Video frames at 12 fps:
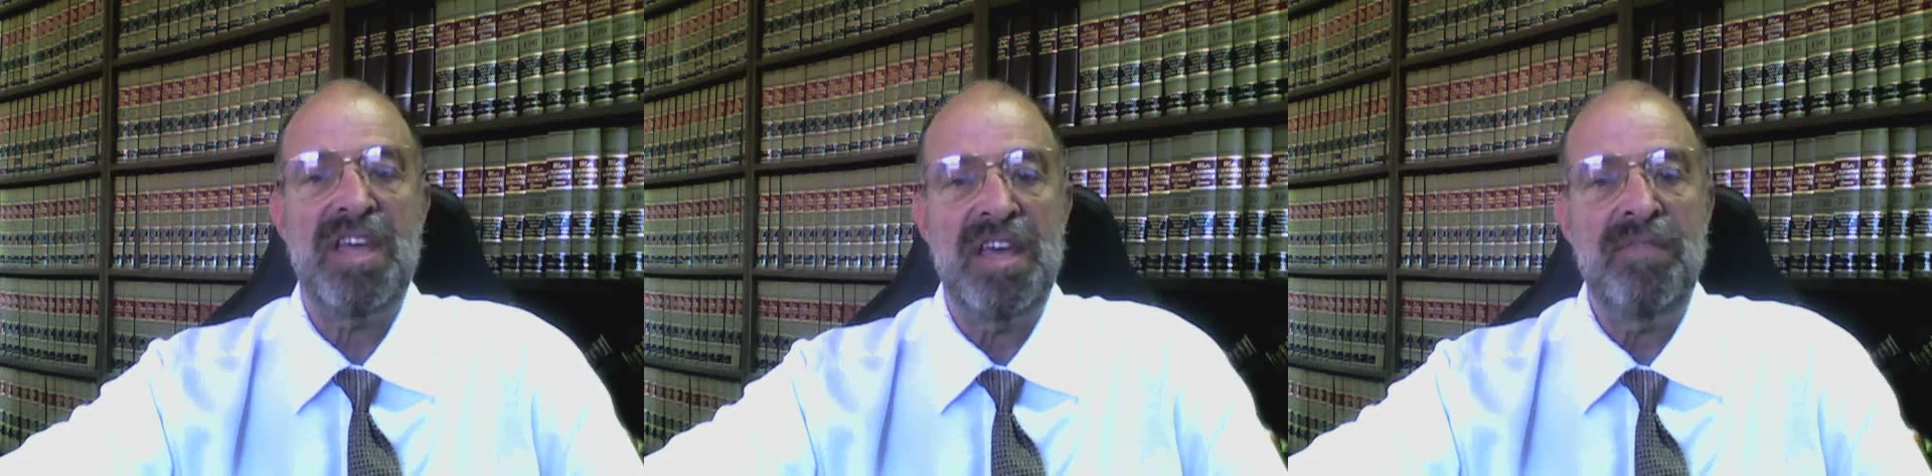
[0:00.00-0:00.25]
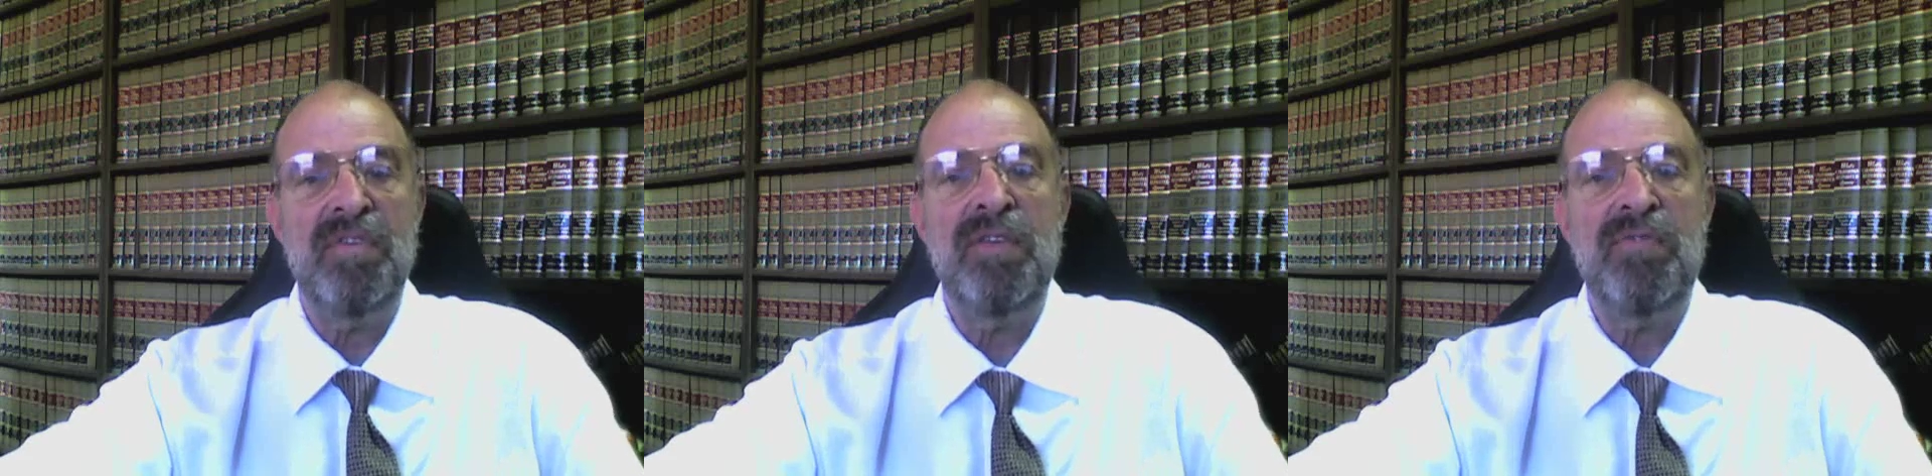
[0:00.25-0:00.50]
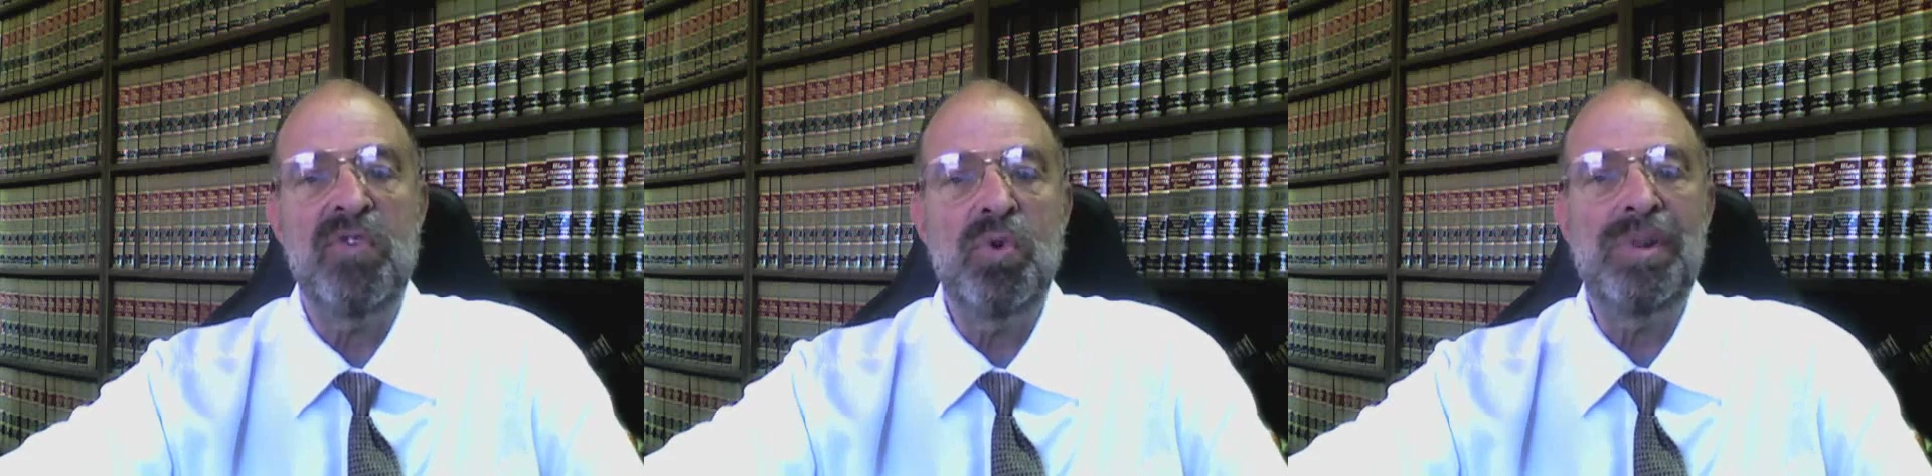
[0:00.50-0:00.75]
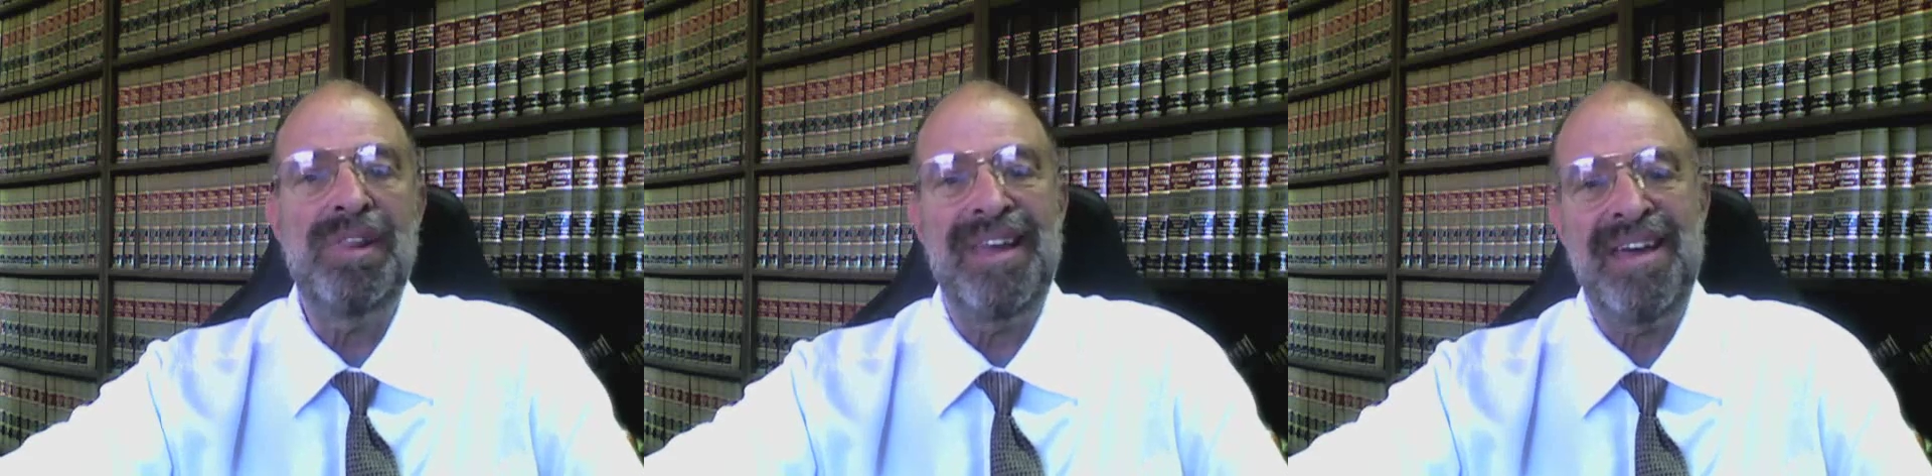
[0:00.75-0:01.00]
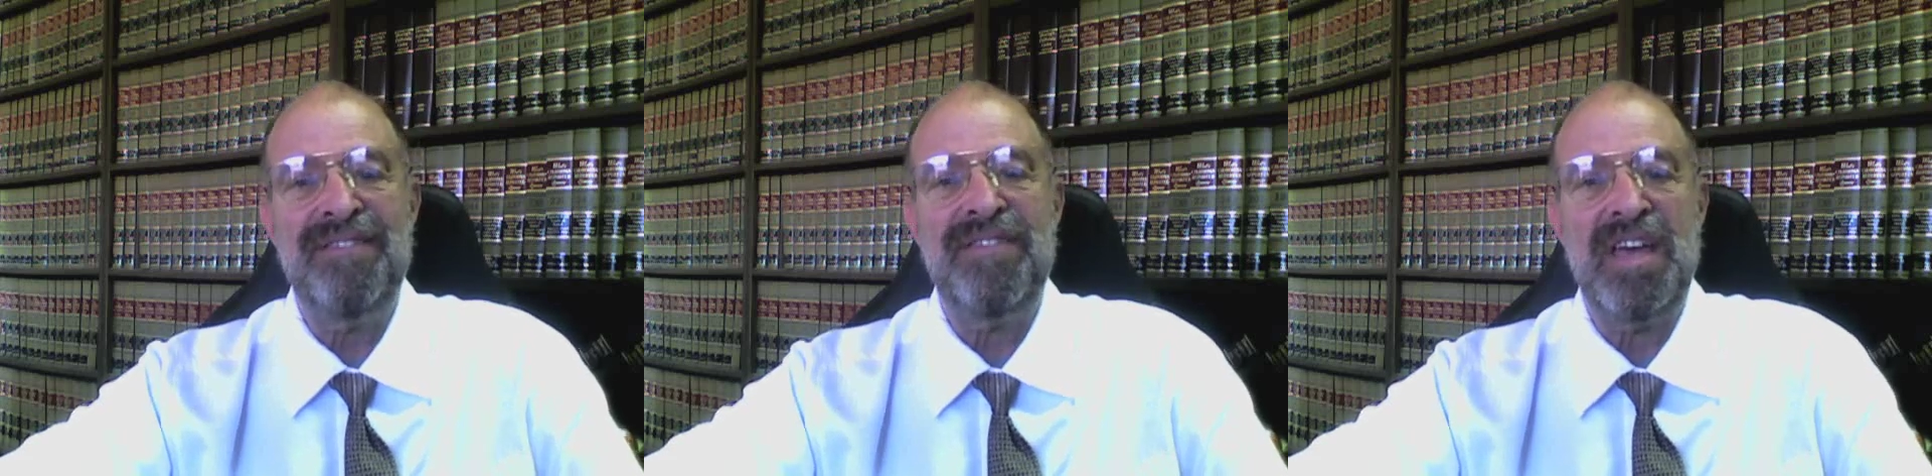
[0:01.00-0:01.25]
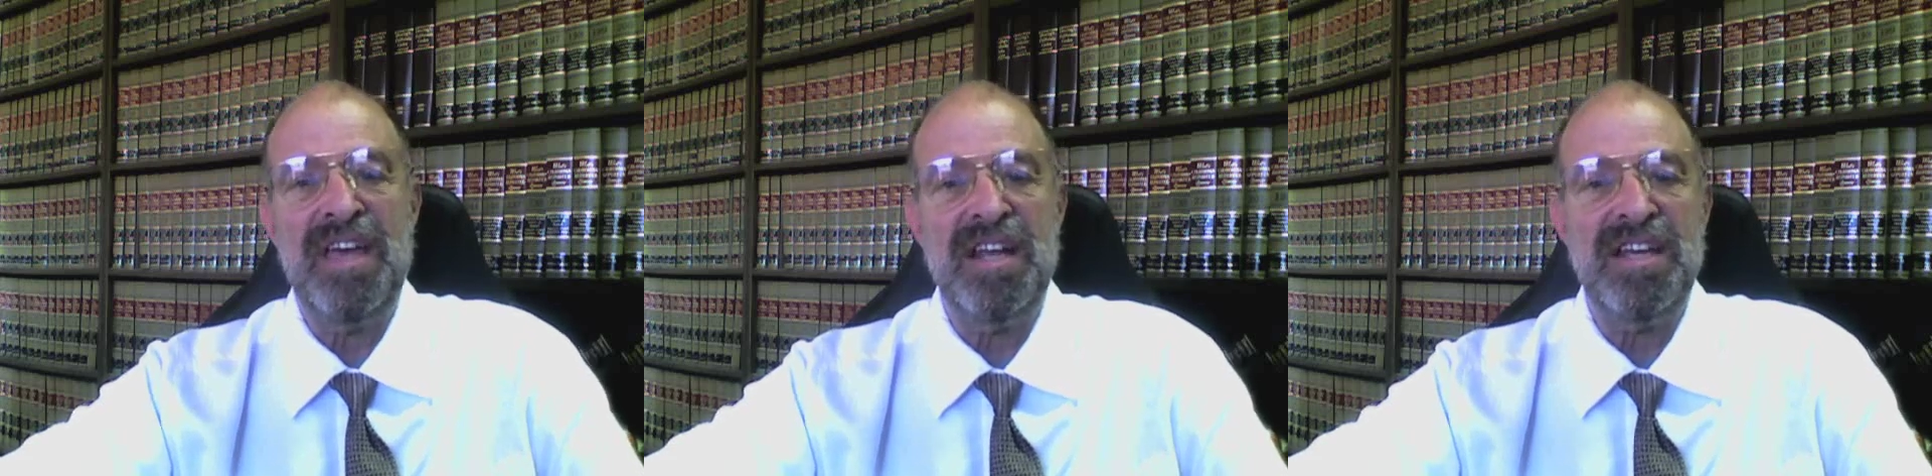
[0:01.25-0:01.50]
even if you live
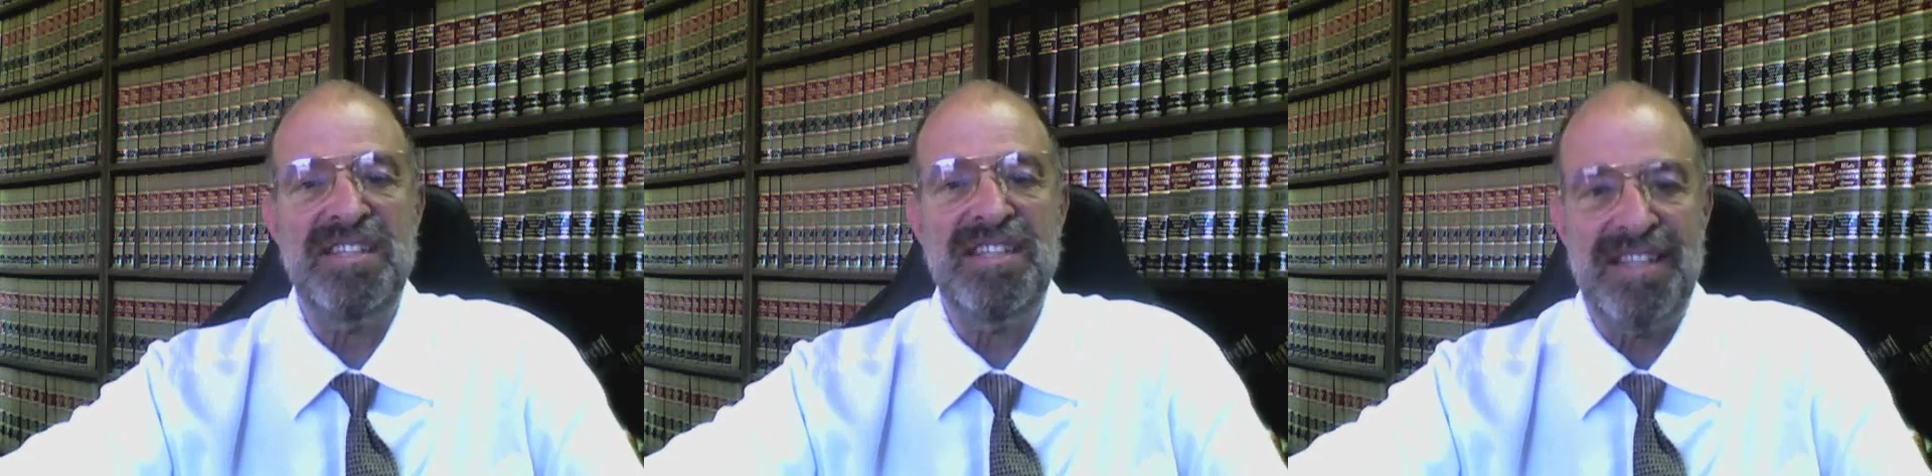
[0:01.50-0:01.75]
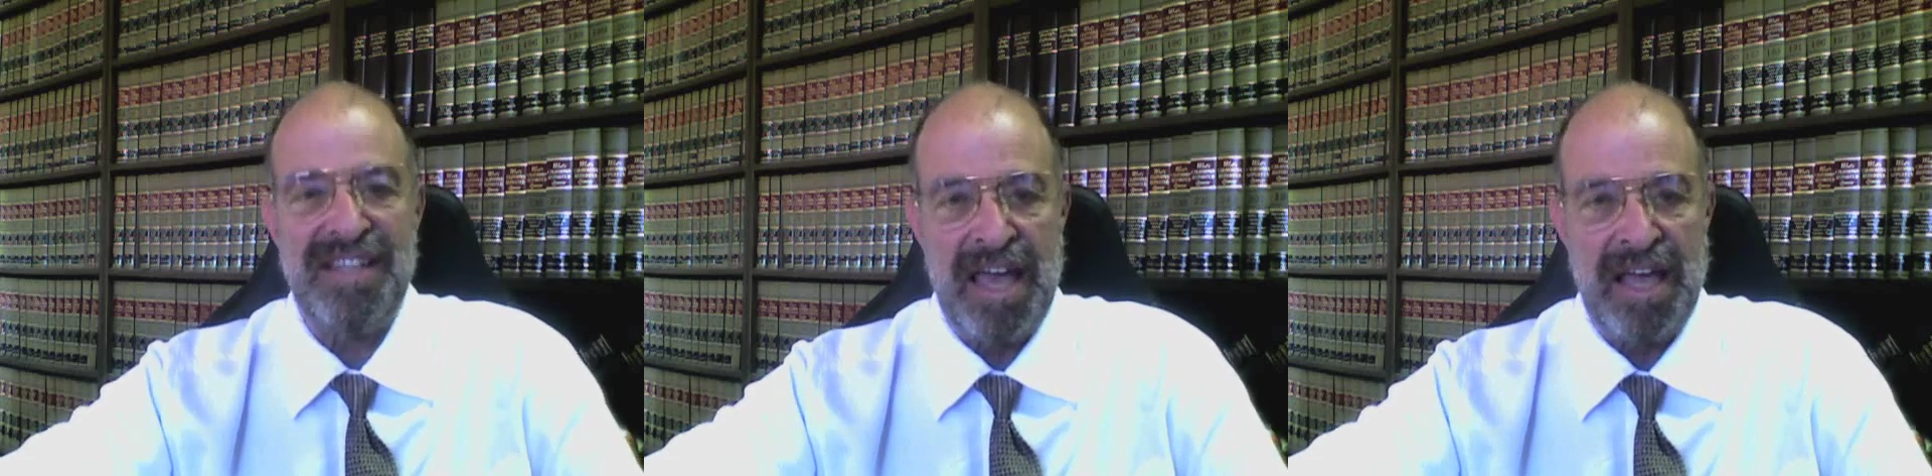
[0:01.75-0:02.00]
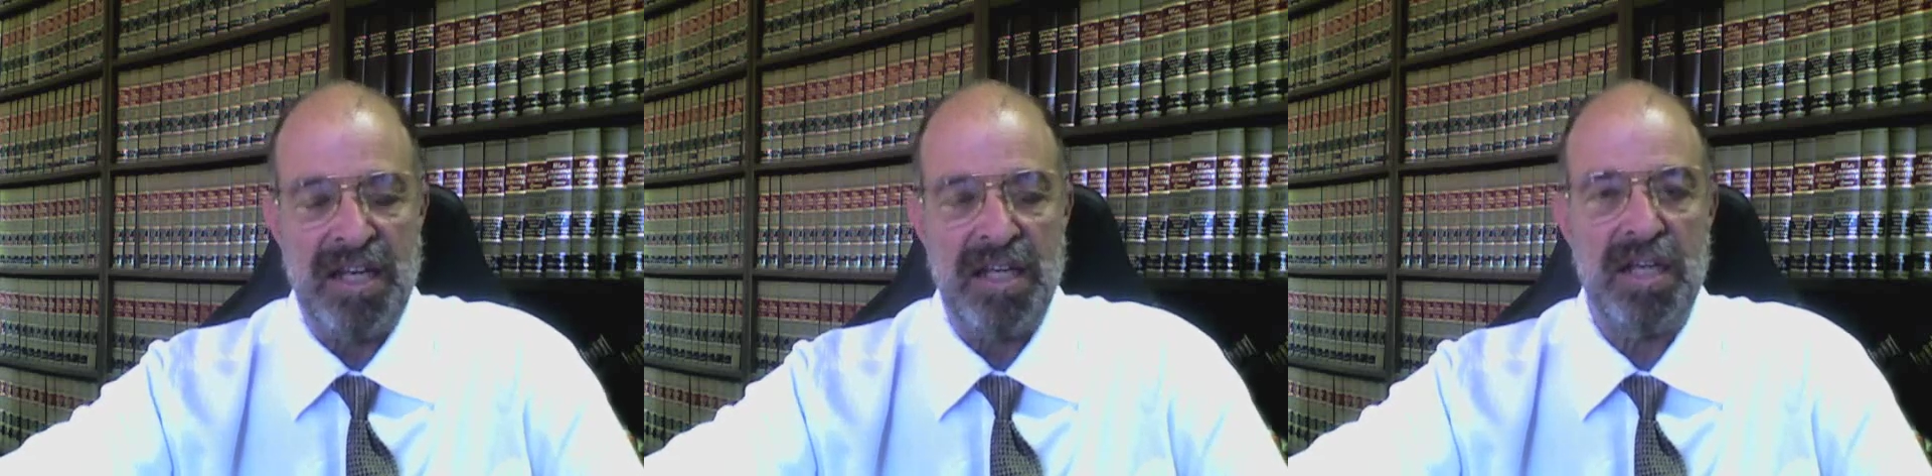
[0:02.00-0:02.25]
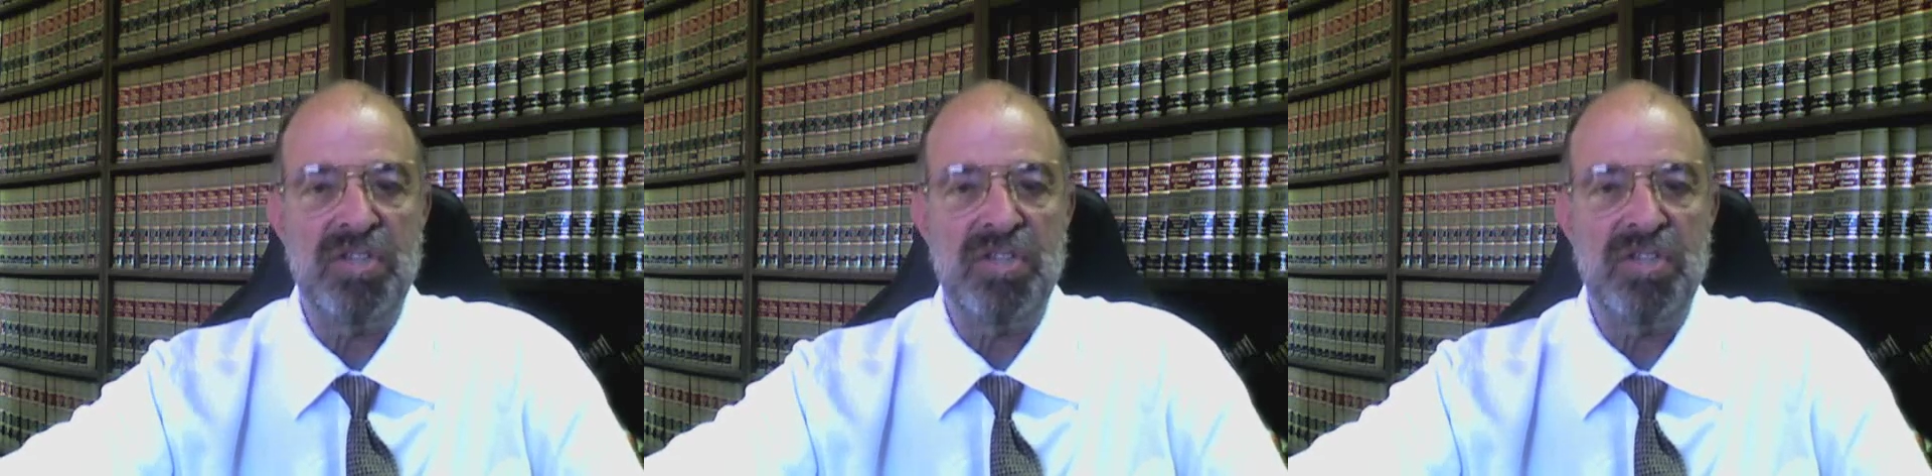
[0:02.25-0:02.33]
in a state